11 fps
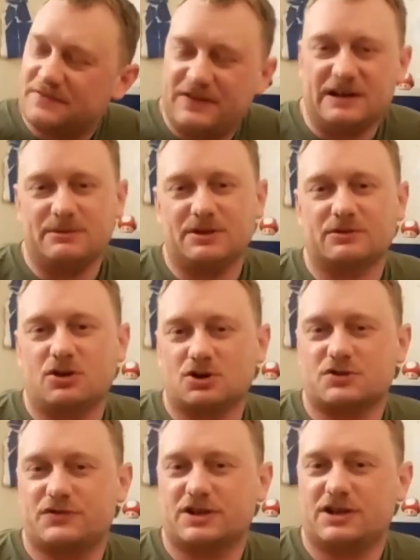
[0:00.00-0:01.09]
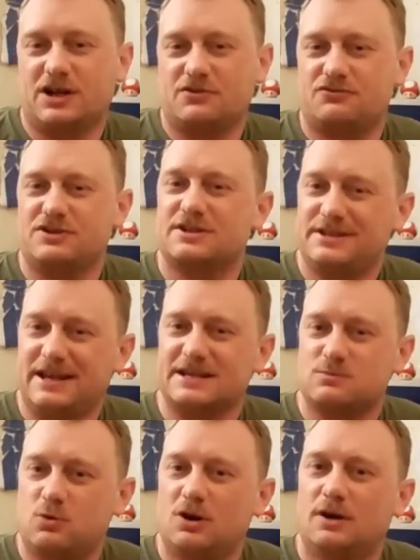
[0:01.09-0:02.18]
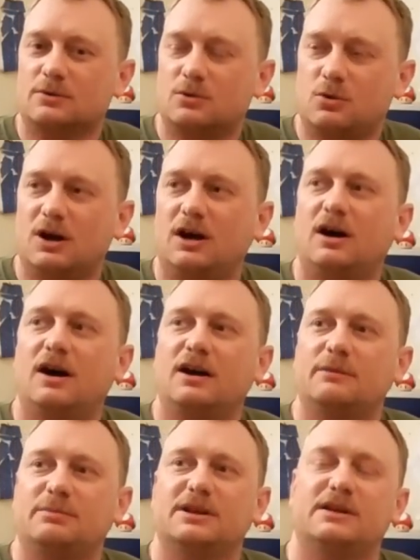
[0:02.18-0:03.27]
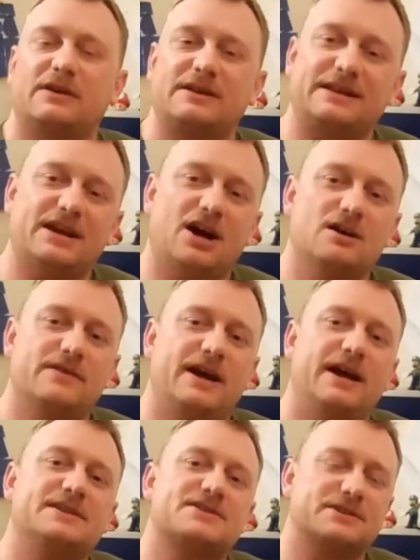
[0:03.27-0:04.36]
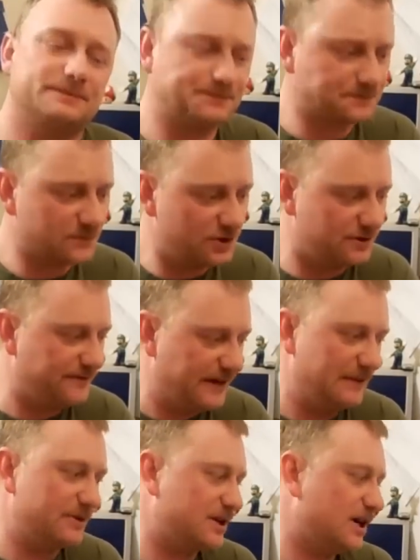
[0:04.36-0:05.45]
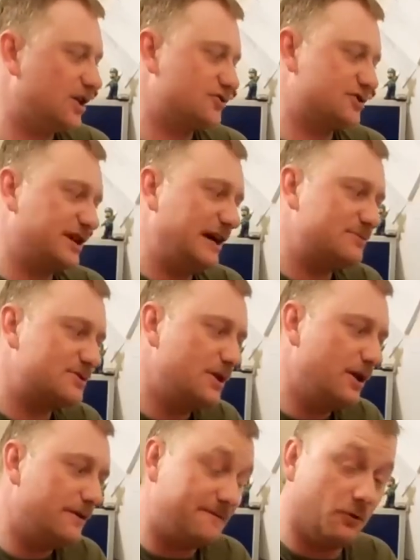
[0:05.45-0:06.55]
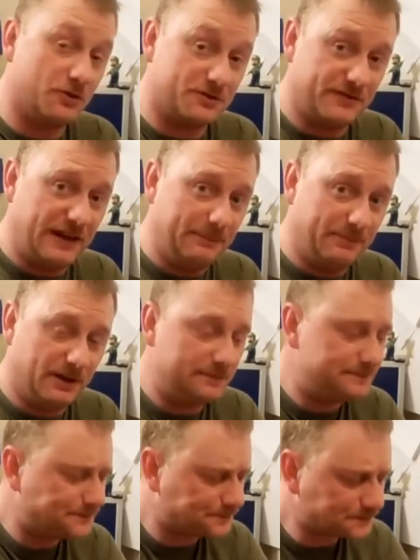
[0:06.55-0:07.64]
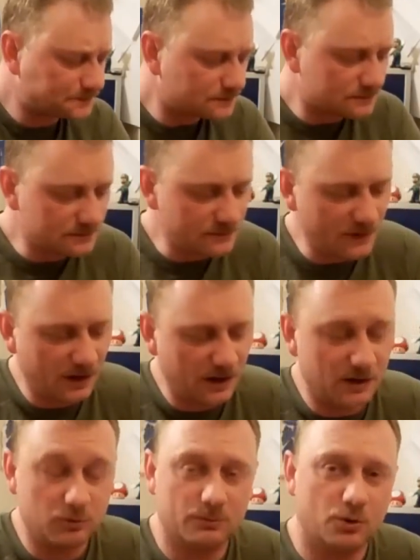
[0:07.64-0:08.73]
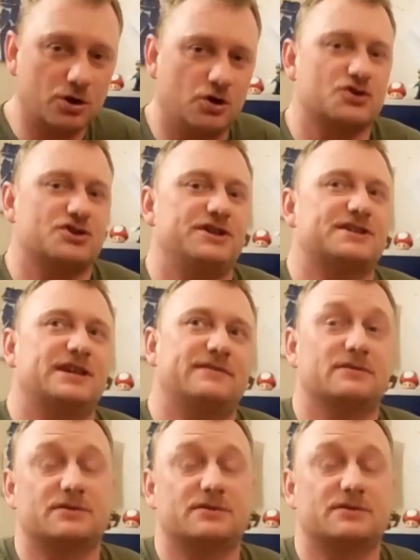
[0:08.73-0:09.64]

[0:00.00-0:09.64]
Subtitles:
Development costs for the cartridges, yes, were quite high, I believe. I think the overheads to develop the cartridge games for the developer were more costly, say,